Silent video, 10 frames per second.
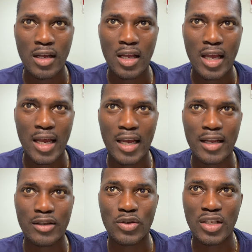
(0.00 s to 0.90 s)

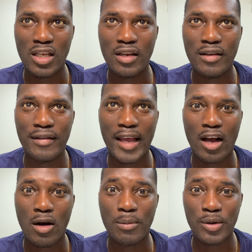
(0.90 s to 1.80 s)
and to see like
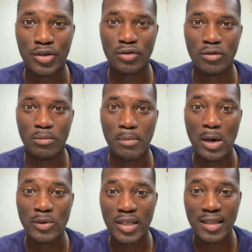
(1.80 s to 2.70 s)
how much
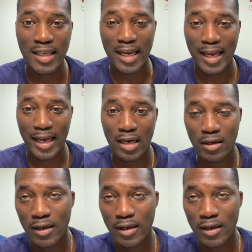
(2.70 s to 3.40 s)
mountains it had,